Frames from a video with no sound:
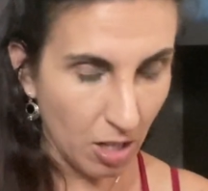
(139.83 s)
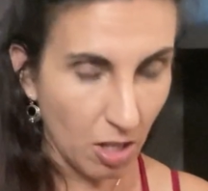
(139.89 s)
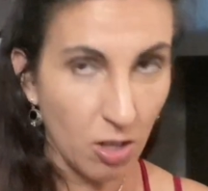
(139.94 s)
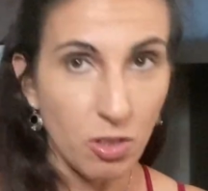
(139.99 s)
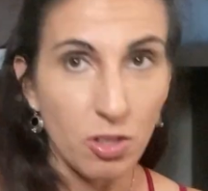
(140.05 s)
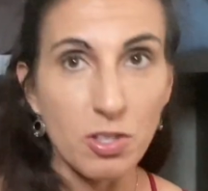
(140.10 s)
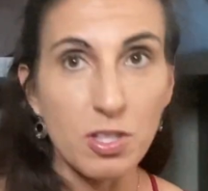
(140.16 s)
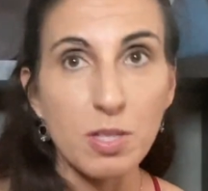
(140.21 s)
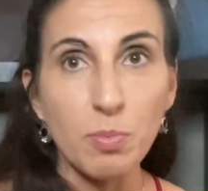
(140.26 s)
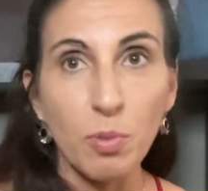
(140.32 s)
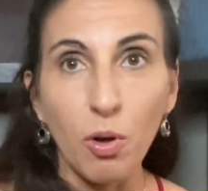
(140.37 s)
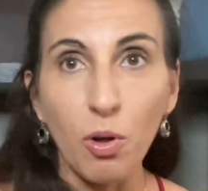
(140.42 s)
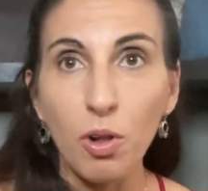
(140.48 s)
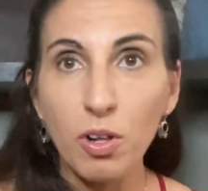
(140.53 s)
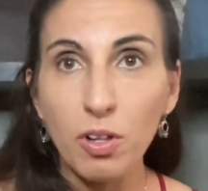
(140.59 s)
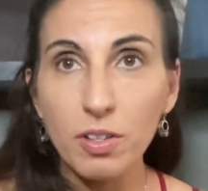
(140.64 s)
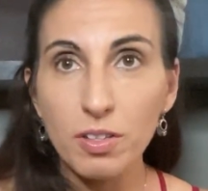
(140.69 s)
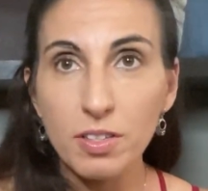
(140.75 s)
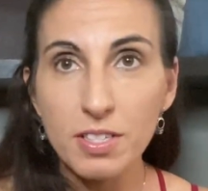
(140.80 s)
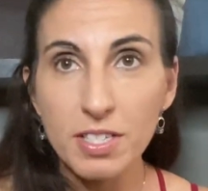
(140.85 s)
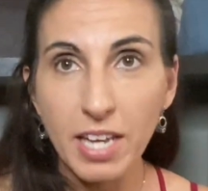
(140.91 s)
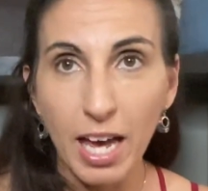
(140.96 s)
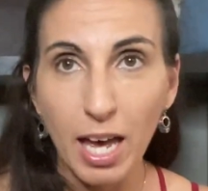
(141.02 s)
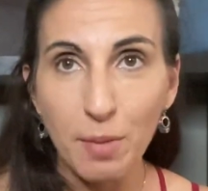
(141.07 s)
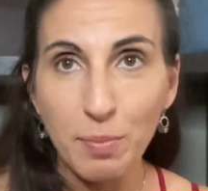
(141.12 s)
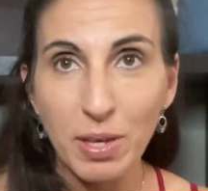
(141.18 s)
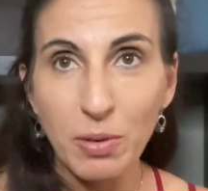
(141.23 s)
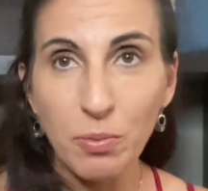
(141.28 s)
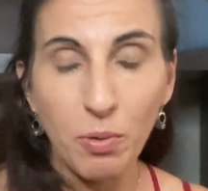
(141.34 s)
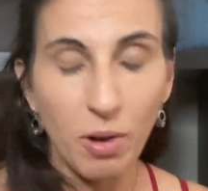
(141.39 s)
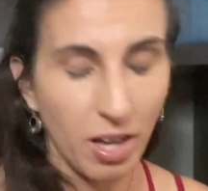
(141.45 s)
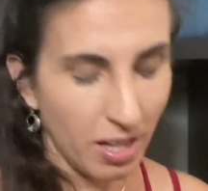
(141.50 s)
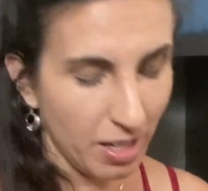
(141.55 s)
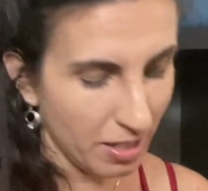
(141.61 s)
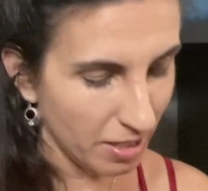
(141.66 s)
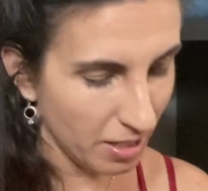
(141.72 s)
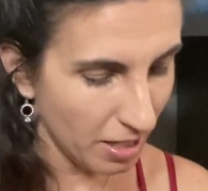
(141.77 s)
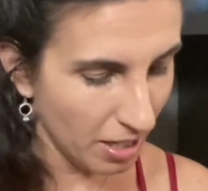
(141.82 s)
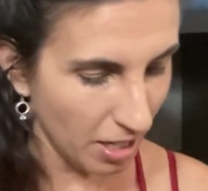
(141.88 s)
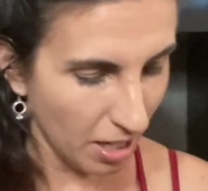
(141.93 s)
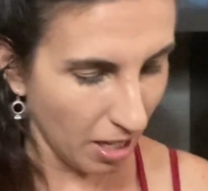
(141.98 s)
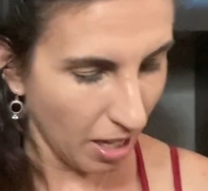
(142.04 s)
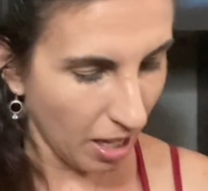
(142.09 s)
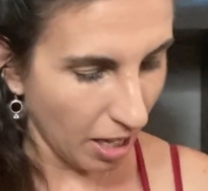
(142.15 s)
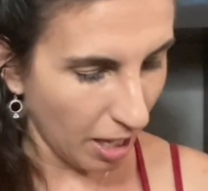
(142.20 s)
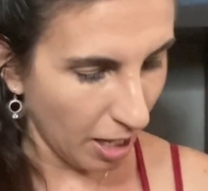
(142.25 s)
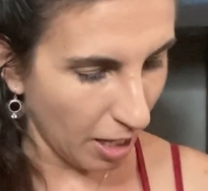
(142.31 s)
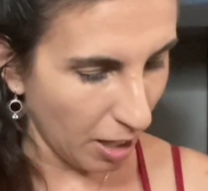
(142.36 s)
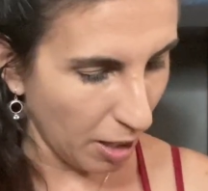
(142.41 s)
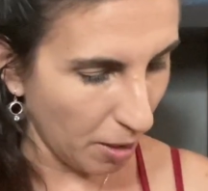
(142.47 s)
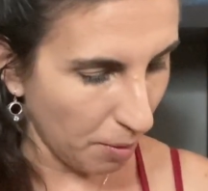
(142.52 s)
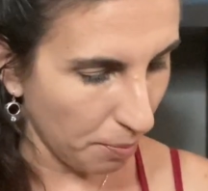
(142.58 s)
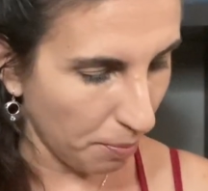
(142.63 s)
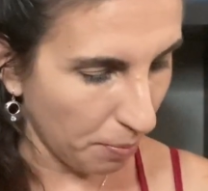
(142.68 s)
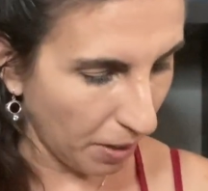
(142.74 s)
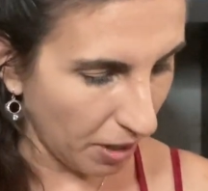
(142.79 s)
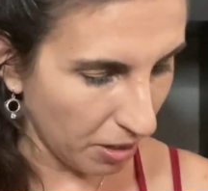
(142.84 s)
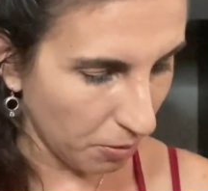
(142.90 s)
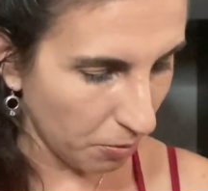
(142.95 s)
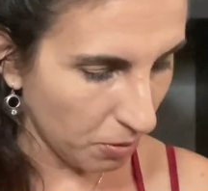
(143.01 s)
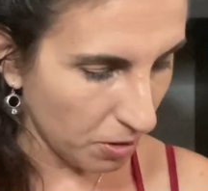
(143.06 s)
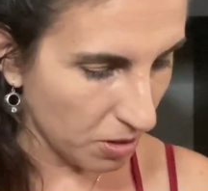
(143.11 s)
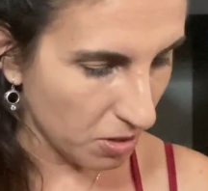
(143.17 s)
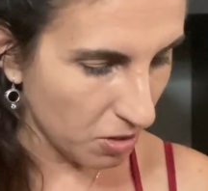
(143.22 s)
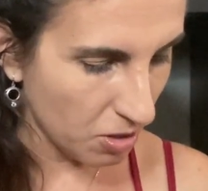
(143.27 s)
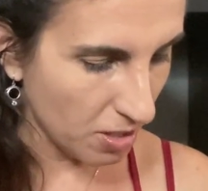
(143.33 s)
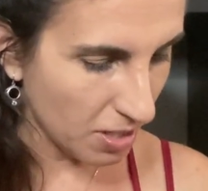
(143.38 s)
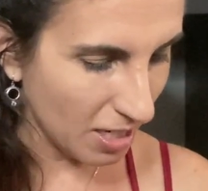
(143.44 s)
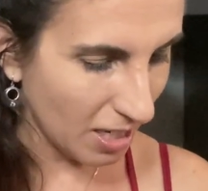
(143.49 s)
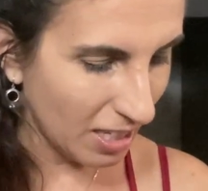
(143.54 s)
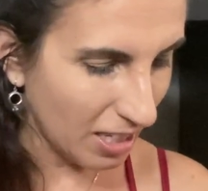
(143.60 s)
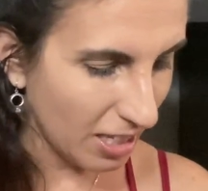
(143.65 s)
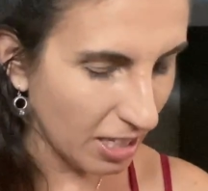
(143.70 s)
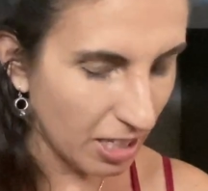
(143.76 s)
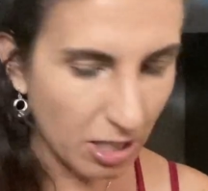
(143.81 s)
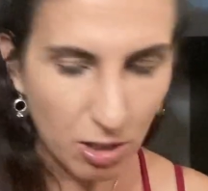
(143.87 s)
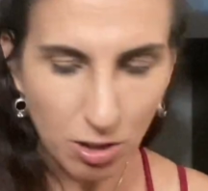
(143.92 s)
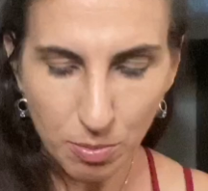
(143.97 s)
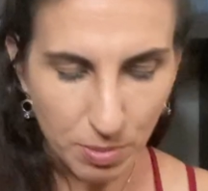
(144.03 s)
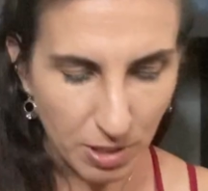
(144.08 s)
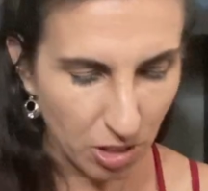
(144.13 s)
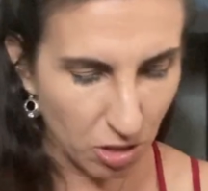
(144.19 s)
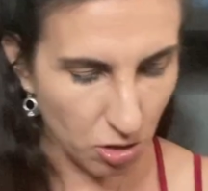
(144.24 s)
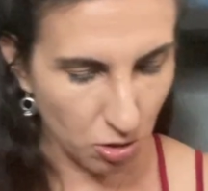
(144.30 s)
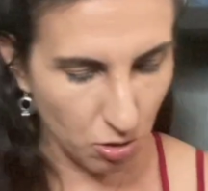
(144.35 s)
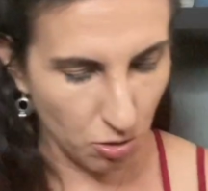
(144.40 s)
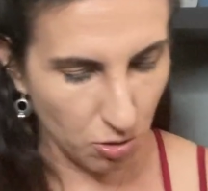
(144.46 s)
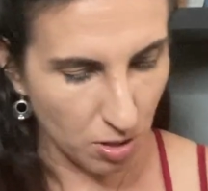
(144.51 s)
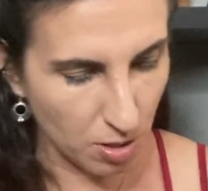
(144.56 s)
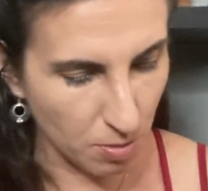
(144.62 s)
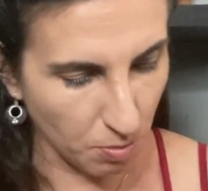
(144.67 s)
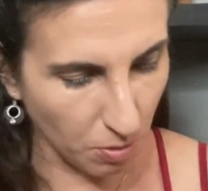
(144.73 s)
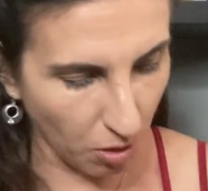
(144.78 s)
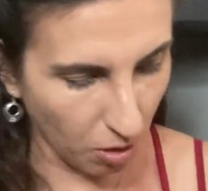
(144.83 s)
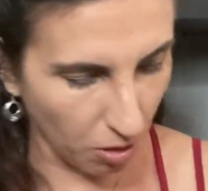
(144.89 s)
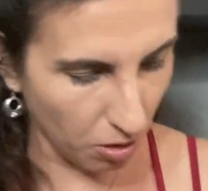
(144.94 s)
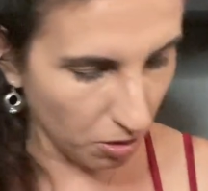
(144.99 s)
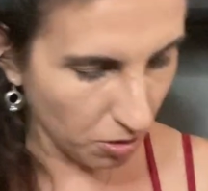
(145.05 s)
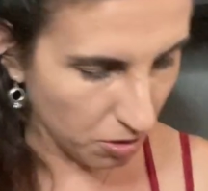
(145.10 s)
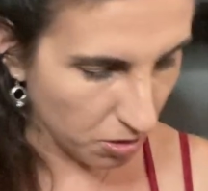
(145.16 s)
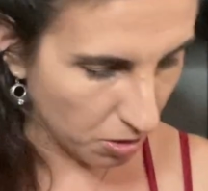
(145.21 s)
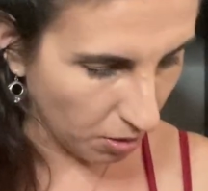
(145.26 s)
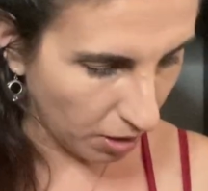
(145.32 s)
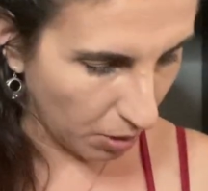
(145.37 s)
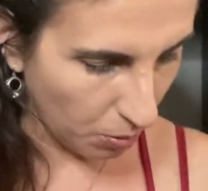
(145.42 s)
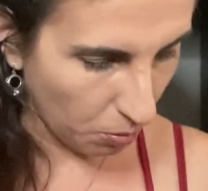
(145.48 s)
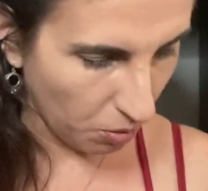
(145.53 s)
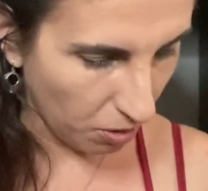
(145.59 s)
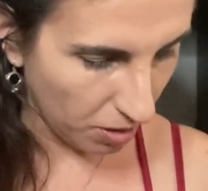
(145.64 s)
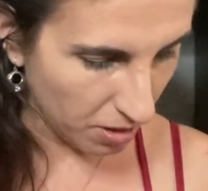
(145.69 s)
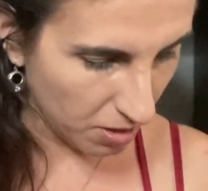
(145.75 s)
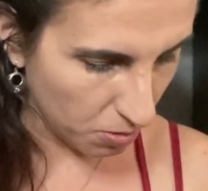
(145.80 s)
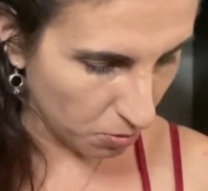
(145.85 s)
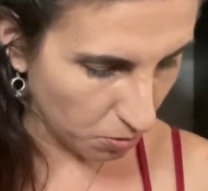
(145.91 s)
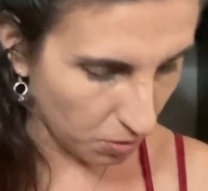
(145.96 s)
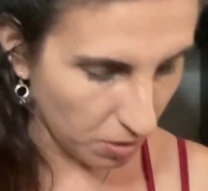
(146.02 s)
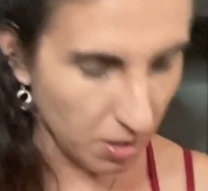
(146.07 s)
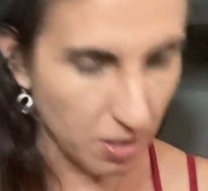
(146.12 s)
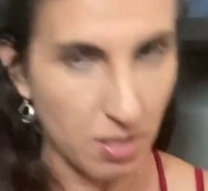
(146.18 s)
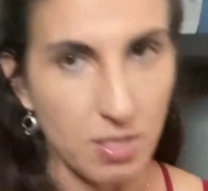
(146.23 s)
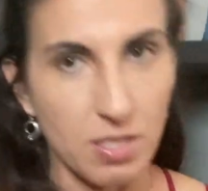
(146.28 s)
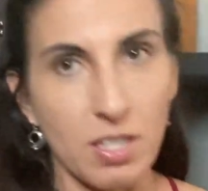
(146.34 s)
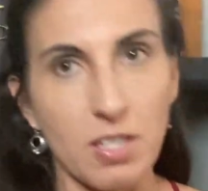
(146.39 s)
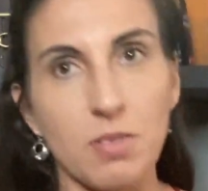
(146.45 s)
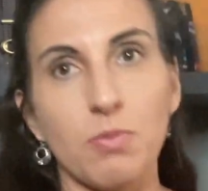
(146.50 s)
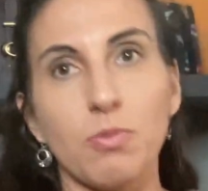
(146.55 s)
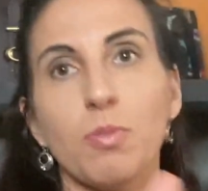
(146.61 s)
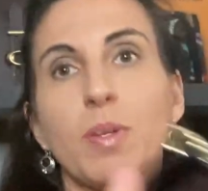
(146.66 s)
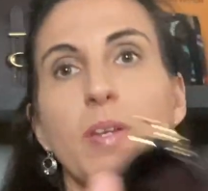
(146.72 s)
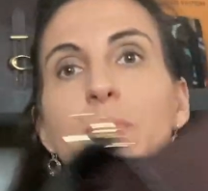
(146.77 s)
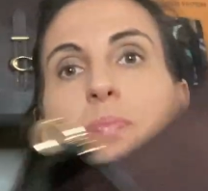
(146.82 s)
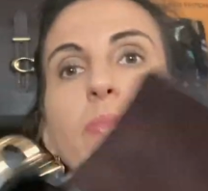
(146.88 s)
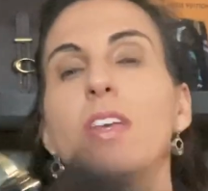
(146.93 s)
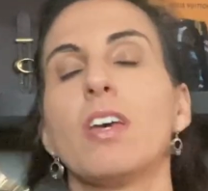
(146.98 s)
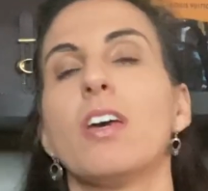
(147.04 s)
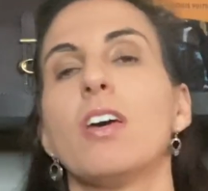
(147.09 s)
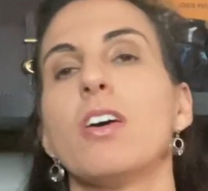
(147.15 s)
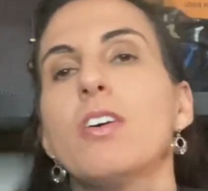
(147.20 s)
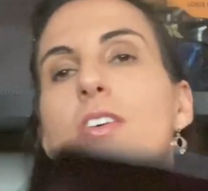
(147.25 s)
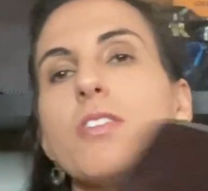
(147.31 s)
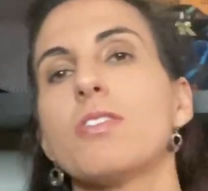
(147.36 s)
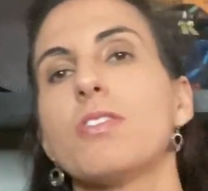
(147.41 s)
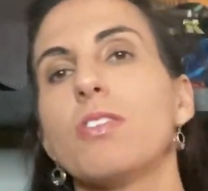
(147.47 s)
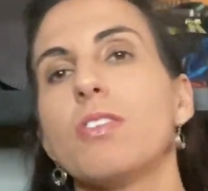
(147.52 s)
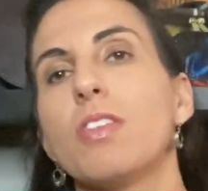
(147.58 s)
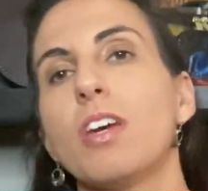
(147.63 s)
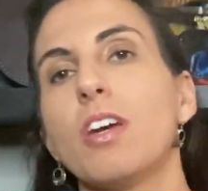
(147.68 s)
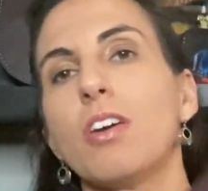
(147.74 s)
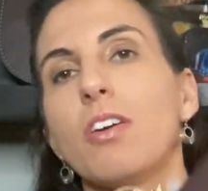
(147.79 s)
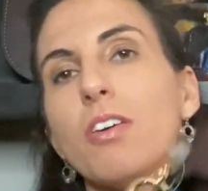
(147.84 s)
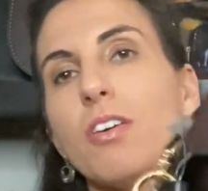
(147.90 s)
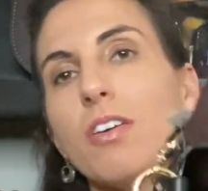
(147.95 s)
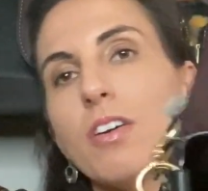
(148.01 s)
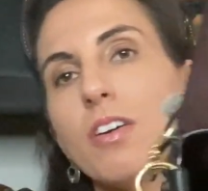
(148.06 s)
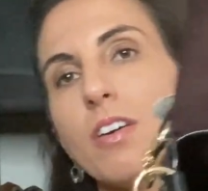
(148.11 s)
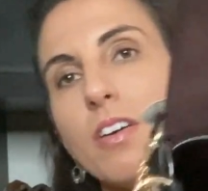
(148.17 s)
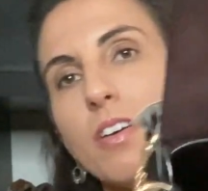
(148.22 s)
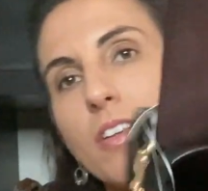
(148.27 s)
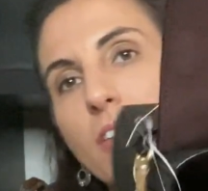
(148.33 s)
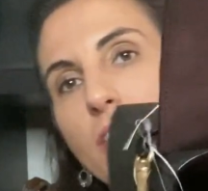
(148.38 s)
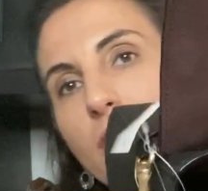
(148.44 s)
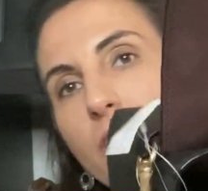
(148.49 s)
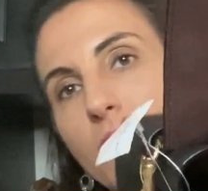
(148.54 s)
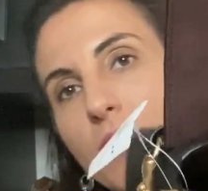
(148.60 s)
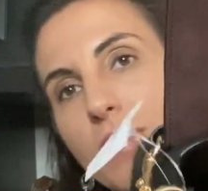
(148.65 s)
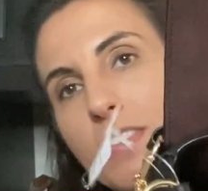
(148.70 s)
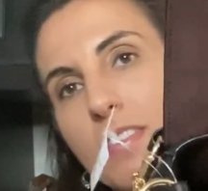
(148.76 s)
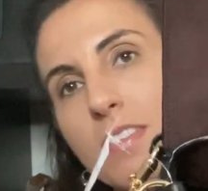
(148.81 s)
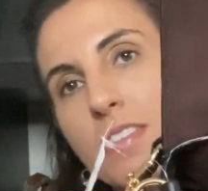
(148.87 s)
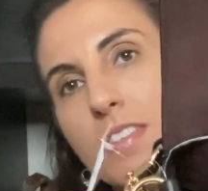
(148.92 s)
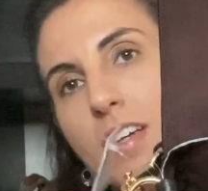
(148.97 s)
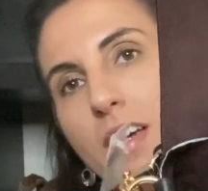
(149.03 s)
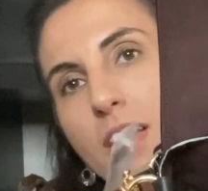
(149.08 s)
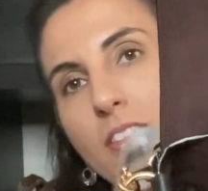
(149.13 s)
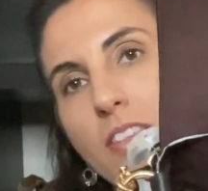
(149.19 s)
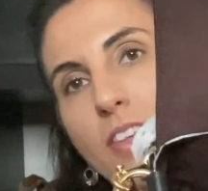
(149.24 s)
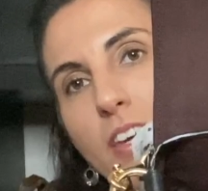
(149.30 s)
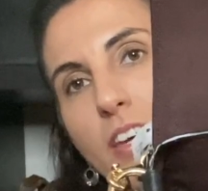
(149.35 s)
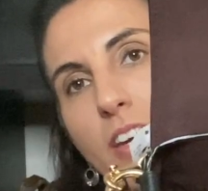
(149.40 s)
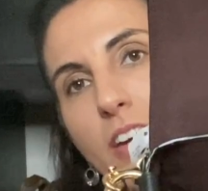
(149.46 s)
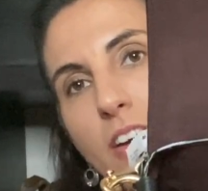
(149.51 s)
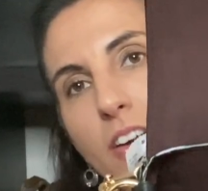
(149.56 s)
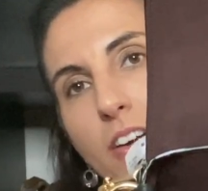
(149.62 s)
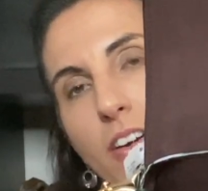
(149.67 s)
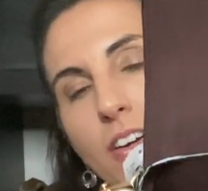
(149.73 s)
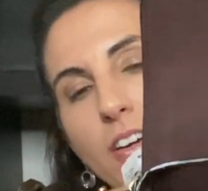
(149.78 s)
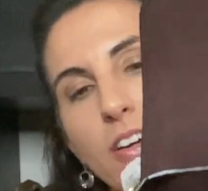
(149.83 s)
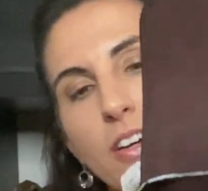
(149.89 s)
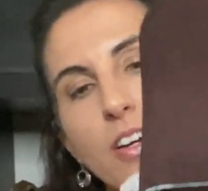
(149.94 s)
the small tabby one, but it was just a little bit too small. So I wanted to, oh, this is nice and roomy. So there it is inside there.